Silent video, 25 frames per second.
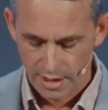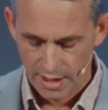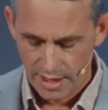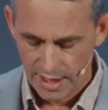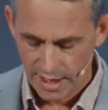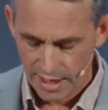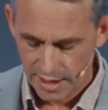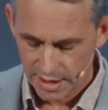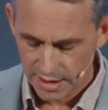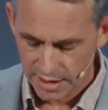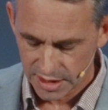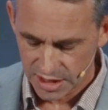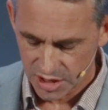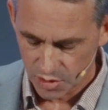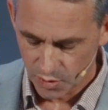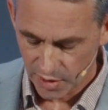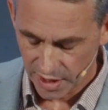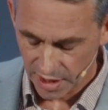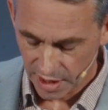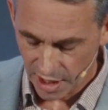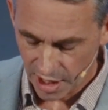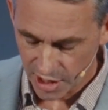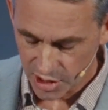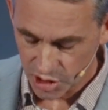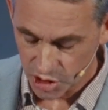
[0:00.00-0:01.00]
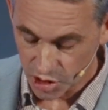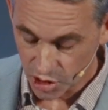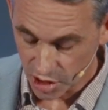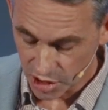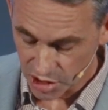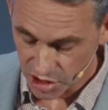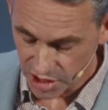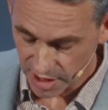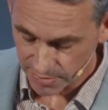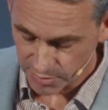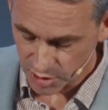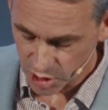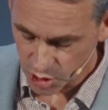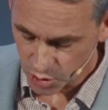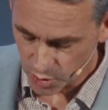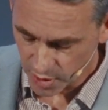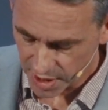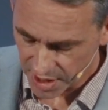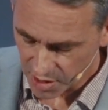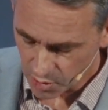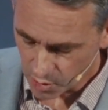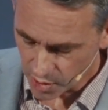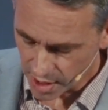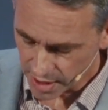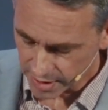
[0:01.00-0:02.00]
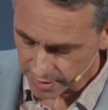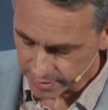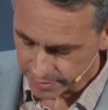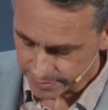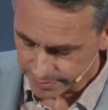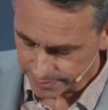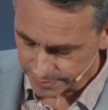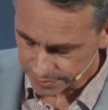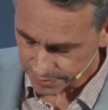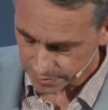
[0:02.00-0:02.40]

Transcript: And we're going to go to John chapter 21.